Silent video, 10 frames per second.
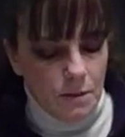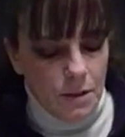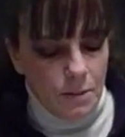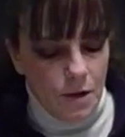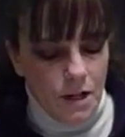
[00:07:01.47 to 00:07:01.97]
a
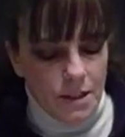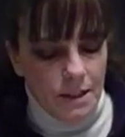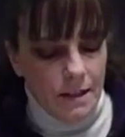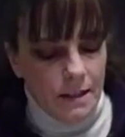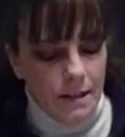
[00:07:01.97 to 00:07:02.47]
project
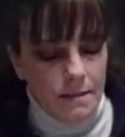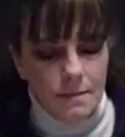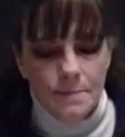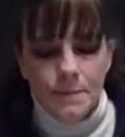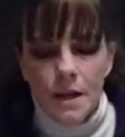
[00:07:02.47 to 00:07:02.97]
like
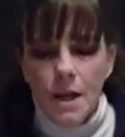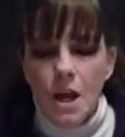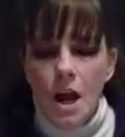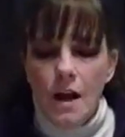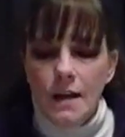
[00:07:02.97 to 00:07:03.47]
this.
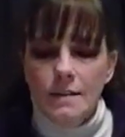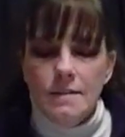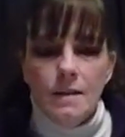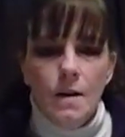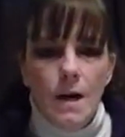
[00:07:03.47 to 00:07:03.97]
All right,
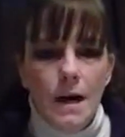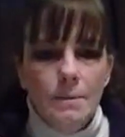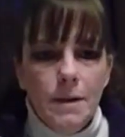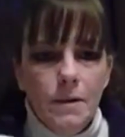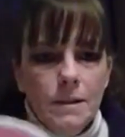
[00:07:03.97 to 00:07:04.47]
so I'm
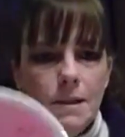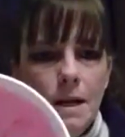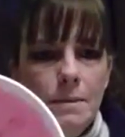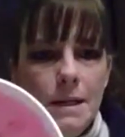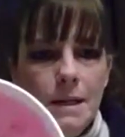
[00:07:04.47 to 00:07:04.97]
going to
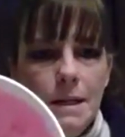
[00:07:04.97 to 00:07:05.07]
come in,